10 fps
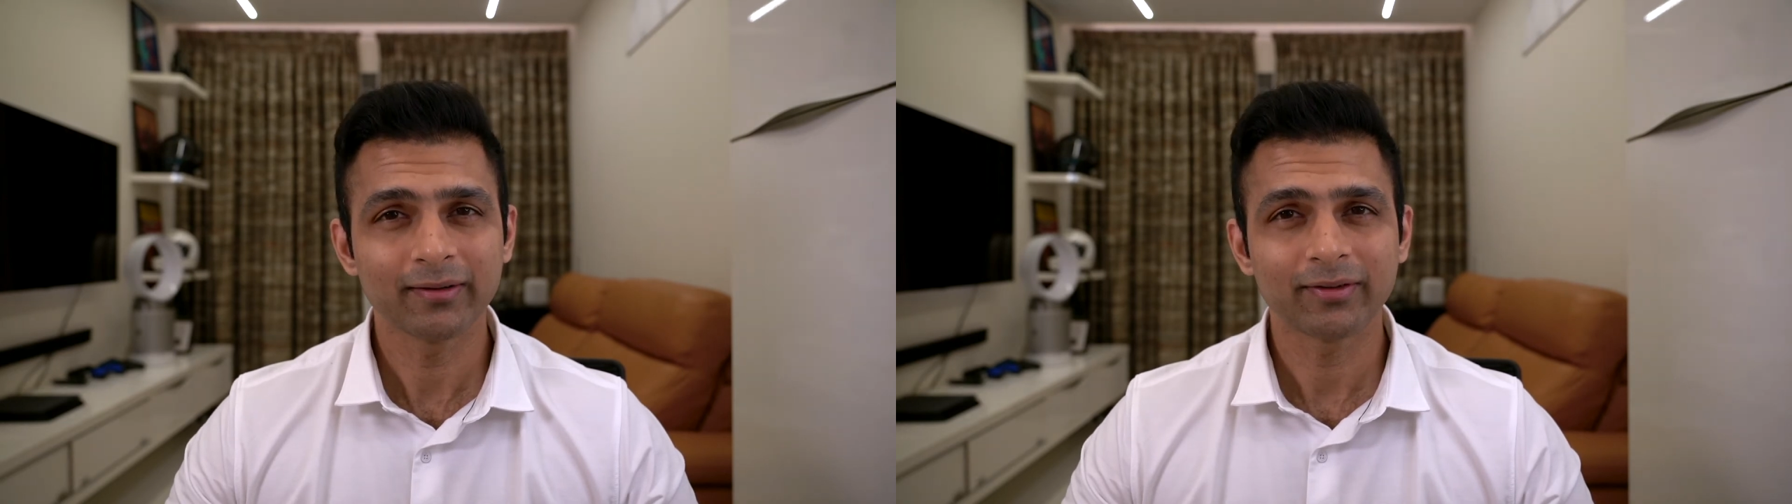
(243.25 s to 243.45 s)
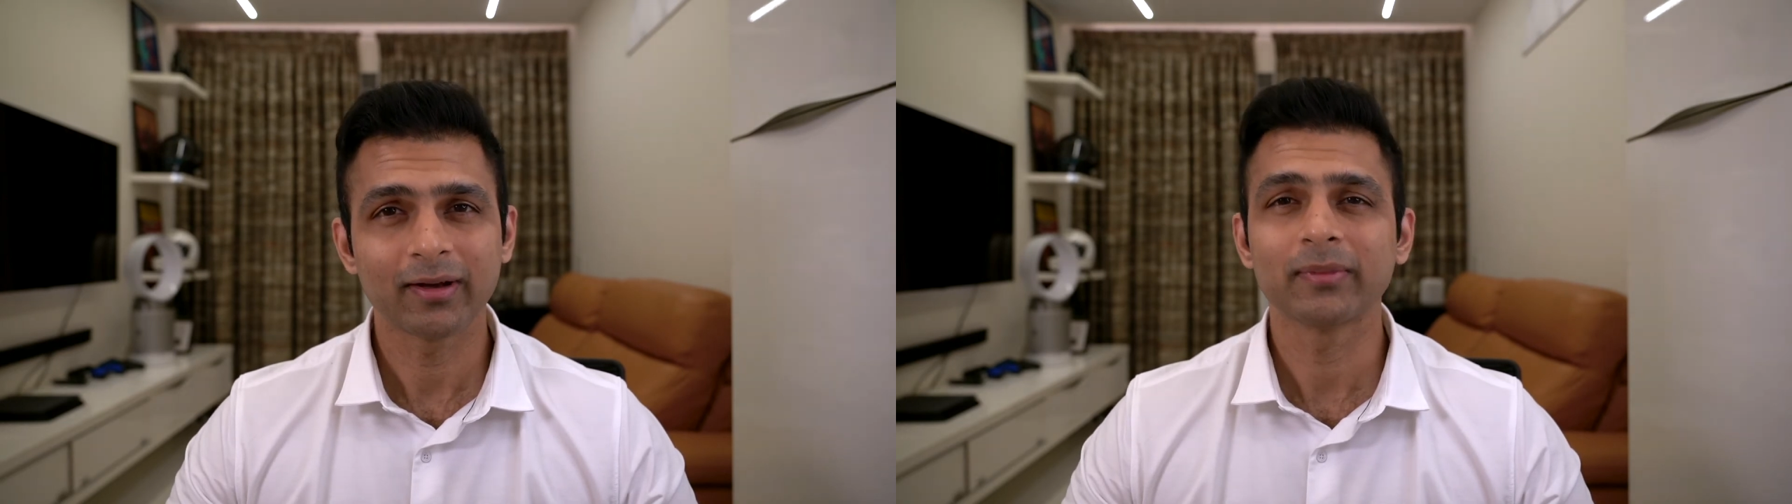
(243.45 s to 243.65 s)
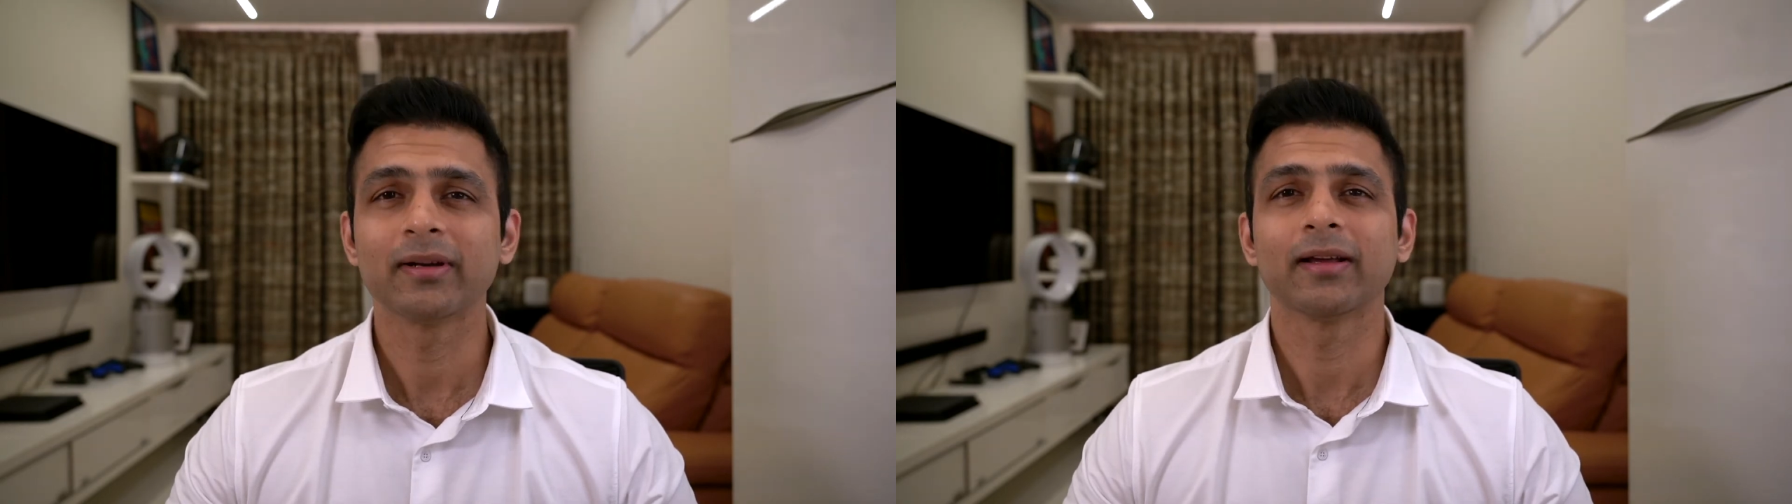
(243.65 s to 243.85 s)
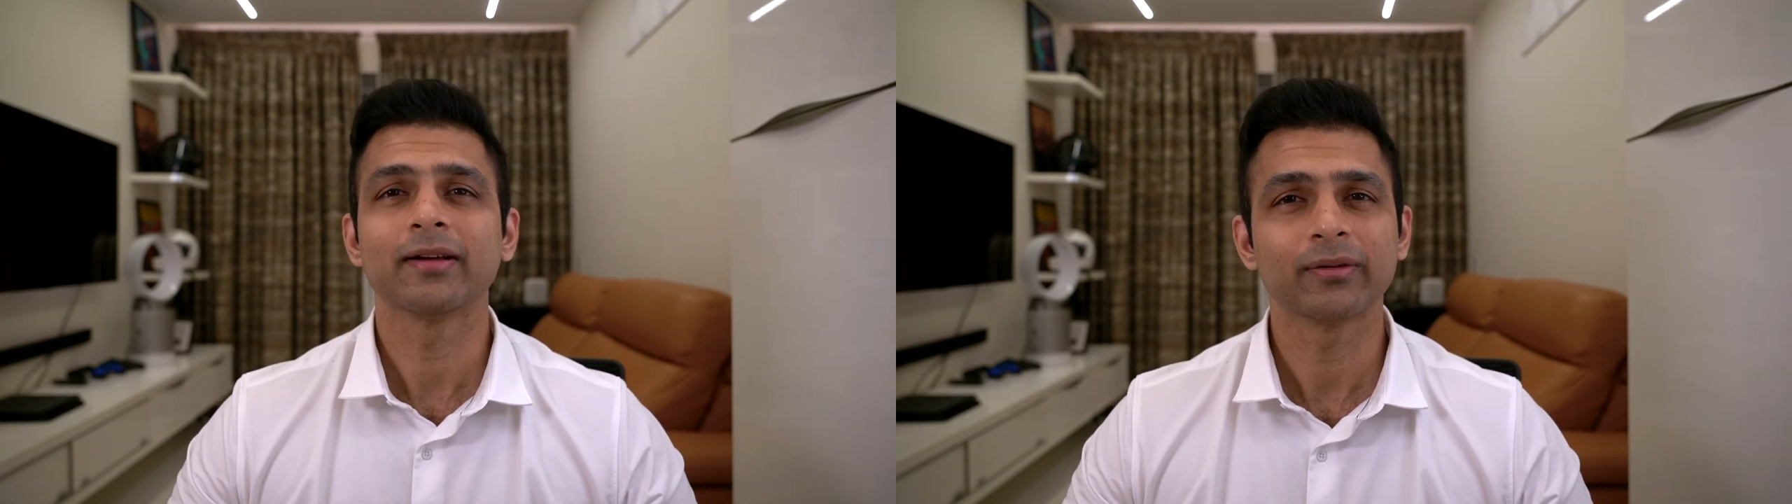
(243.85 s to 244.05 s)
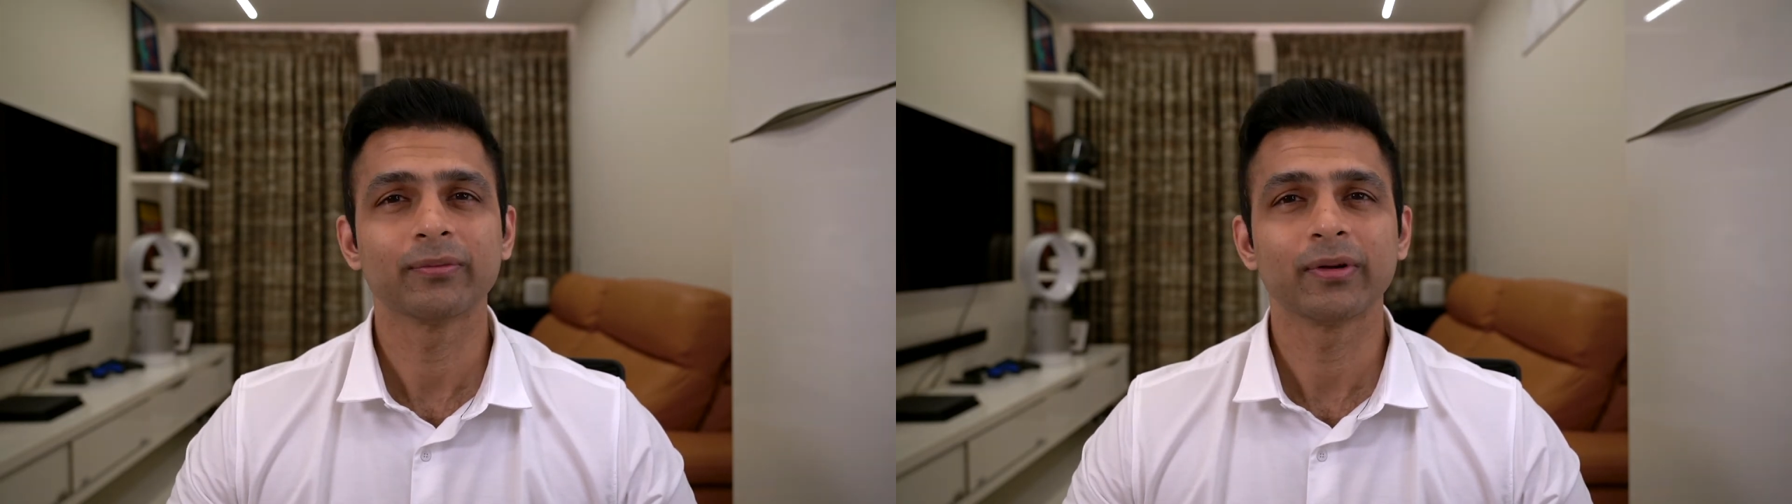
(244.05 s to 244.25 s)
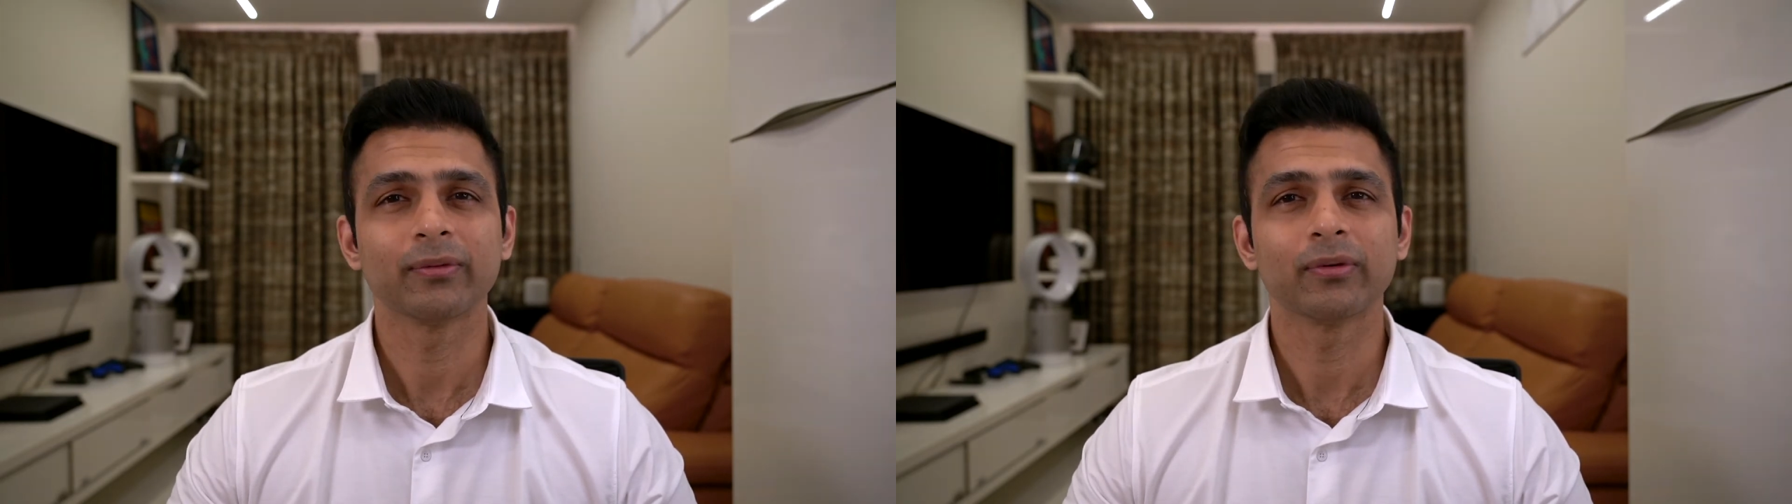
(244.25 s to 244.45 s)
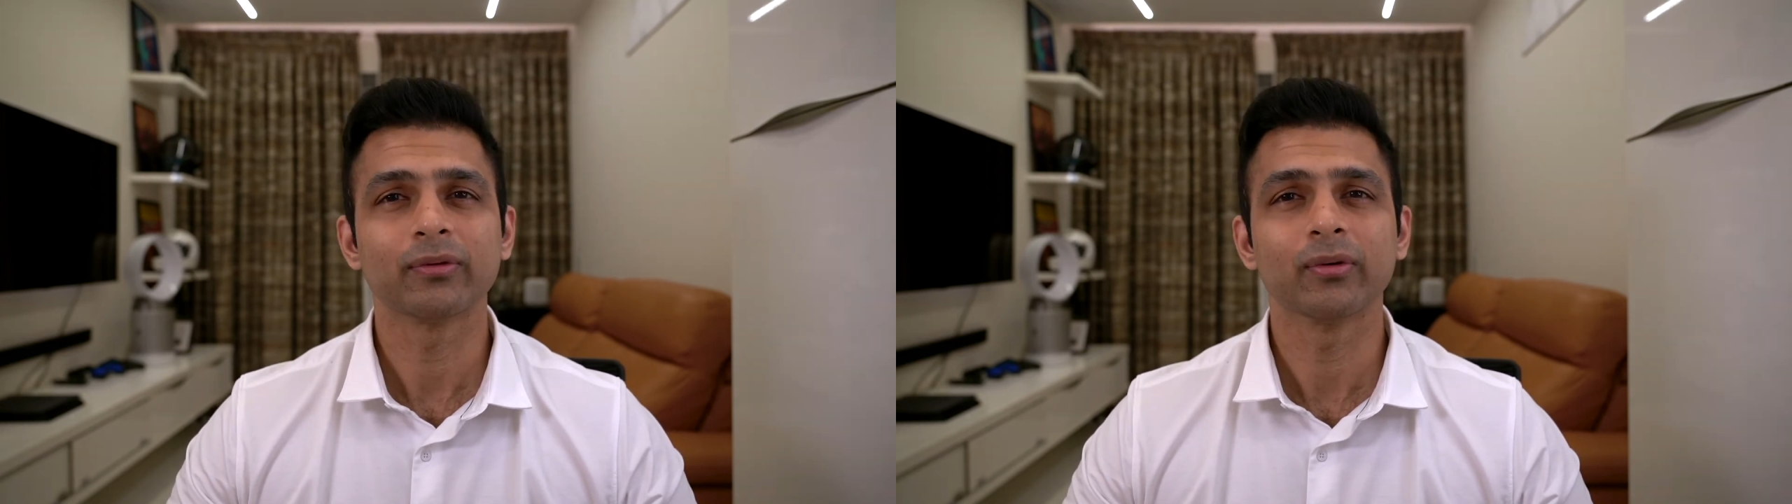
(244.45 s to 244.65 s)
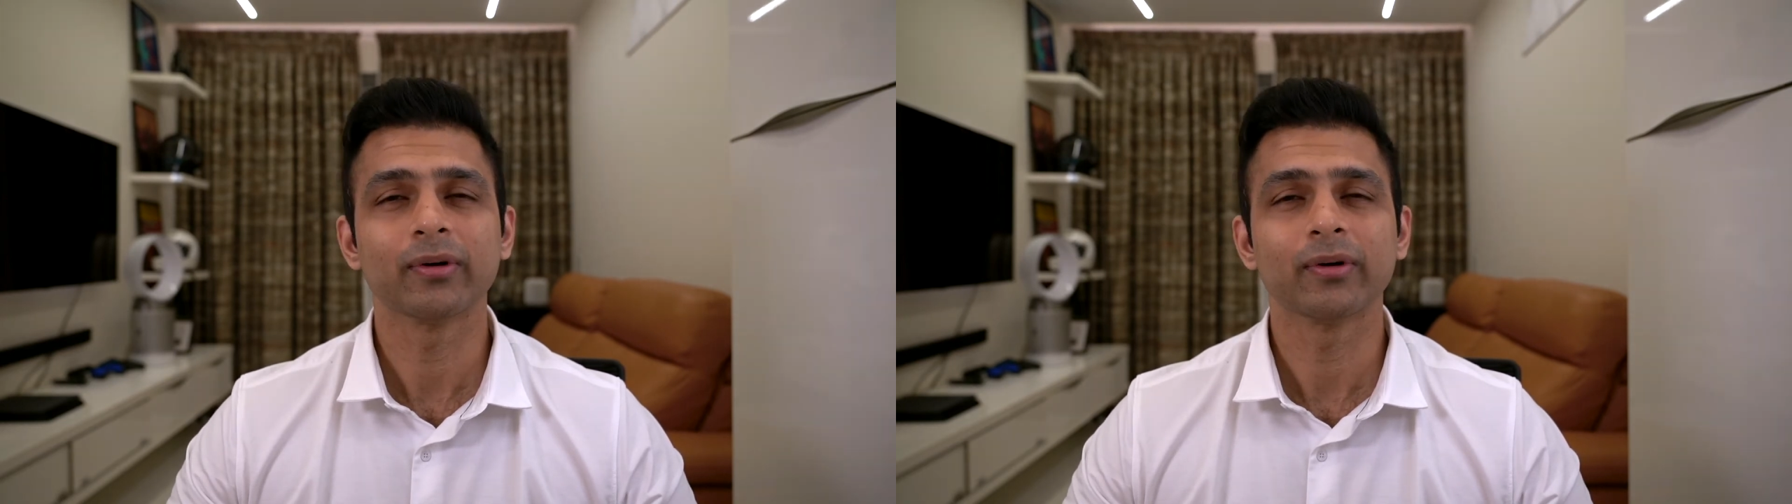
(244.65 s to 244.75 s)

family life and we would go